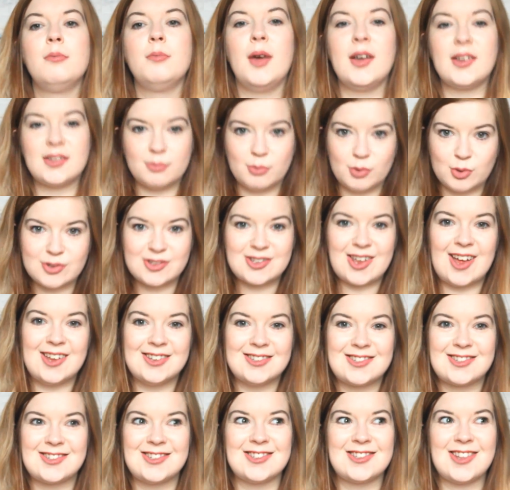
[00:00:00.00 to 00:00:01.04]
makes more
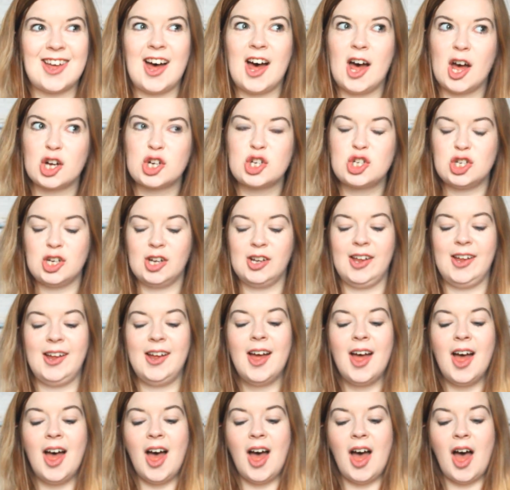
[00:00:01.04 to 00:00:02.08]
sense, does that
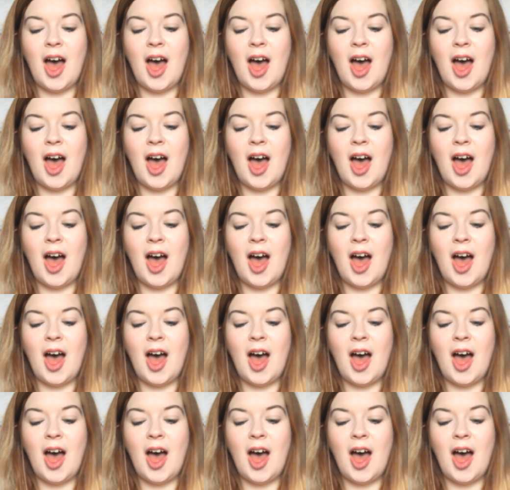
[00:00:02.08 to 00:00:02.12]
actually?